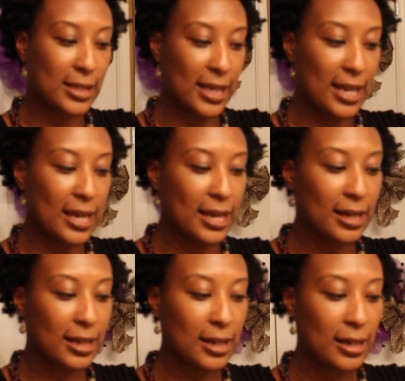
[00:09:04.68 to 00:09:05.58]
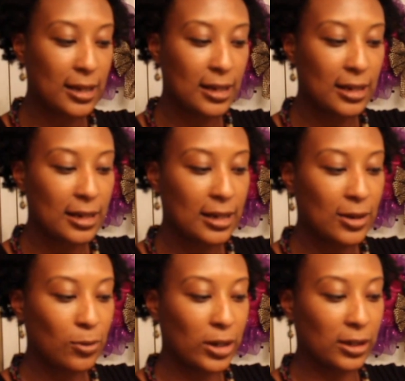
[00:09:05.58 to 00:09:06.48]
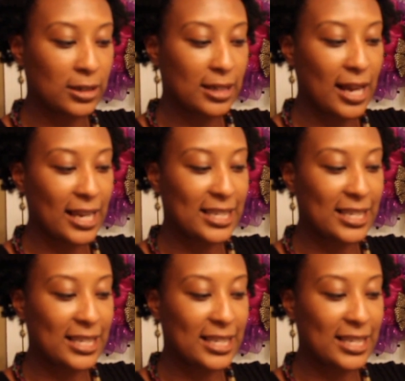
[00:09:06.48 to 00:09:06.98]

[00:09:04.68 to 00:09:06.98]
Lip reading: see what it looks like.